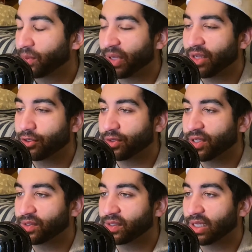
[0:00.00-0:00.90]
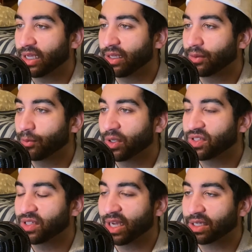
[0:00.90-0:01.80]
Patriots and what's
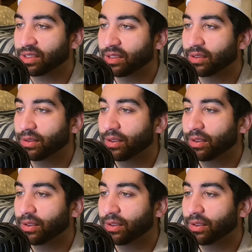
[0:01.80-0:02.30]
next